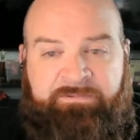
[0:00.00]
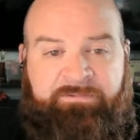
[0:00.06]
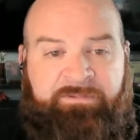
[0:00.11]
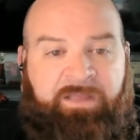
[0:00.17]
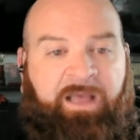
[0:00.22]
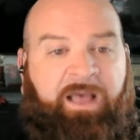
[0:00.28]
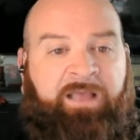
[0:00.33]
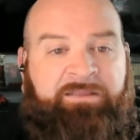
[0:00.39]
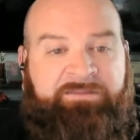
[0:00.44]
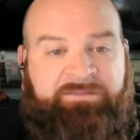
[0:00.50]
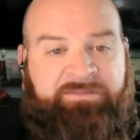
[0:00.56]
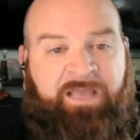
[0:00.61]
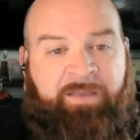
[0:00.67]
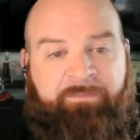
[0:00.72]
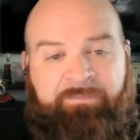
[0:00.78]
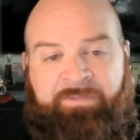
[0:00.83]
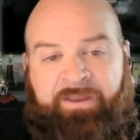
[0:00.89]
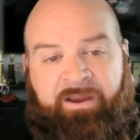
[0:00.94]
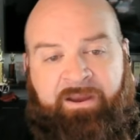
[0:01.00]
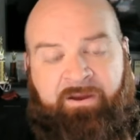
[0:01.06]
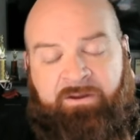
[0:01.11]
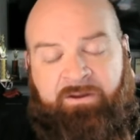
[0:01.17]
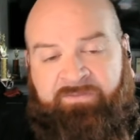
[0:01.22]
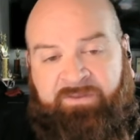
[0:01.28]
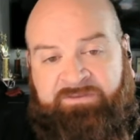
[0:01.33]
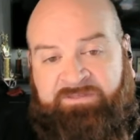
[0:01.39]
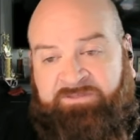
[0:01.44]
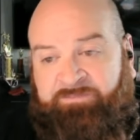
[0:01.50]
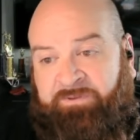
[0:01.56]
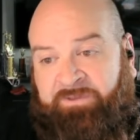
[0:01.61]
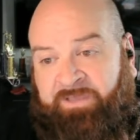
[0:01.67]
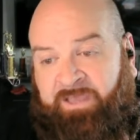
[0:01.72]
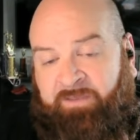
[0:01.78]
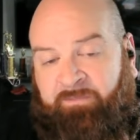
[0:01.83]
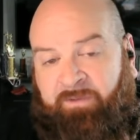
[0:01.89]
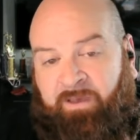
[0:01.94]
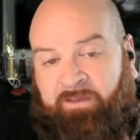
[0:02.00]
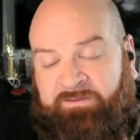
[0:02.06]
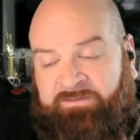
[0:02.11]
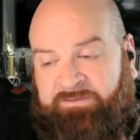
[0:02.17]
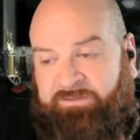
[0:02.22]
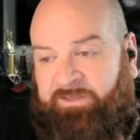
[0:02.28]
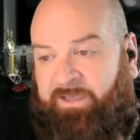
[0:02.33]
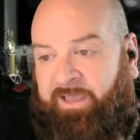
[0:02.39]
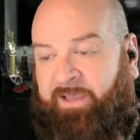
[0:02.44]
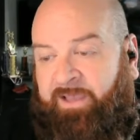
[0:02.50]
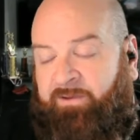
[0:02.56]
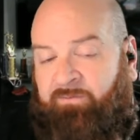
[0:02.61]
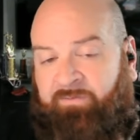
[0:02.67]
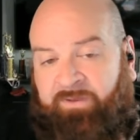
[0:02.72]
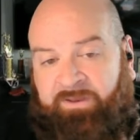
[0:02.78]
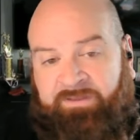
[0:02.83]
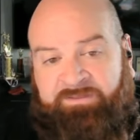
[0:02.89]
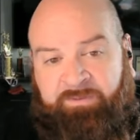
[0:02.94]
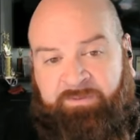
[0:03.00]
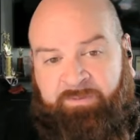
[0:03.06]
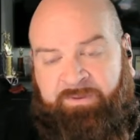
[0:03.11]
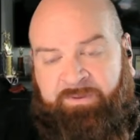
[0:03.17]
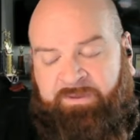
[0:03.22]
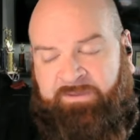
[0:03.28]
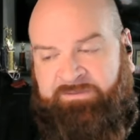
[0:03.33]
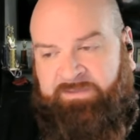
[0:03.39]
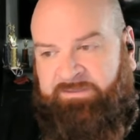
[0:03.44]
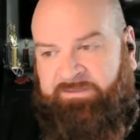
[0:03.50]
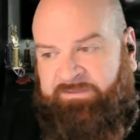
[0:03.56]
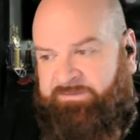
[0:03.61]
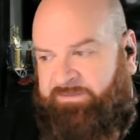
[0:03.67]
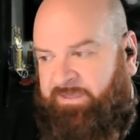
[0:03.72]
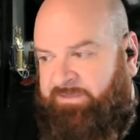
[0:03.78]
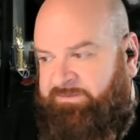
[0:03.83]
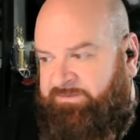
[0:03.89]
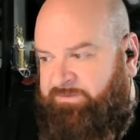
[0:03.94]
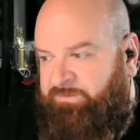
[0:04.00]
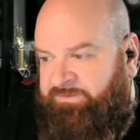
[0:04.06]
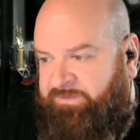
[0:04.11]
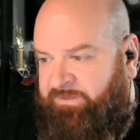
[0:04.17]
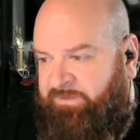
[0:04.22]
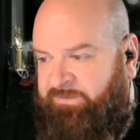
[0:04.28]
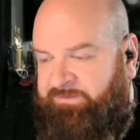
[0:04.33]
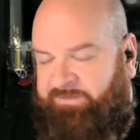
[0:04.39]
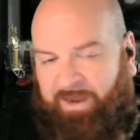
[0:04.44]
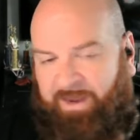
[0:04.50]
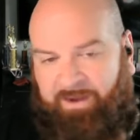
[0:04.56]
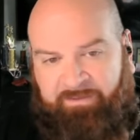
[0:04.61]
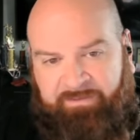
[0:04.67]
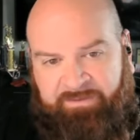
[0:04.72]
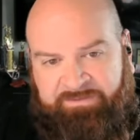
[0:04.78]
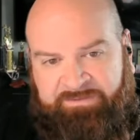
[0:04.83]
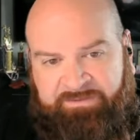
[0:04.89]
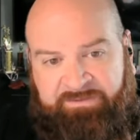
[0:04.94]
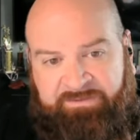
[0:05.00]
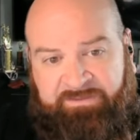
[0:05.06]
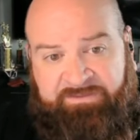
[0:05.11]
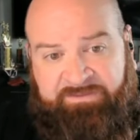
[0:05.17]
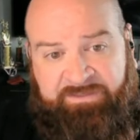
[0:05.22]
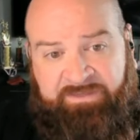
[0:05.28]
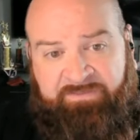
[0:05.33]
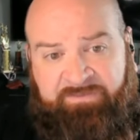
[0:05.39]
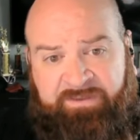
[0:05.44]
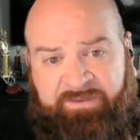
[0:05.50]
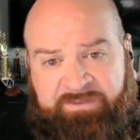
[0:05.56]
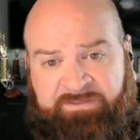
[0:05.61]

nonstop narrative that just became honestly aggravating to me because I just got so sick and tired of listening to Stephen A.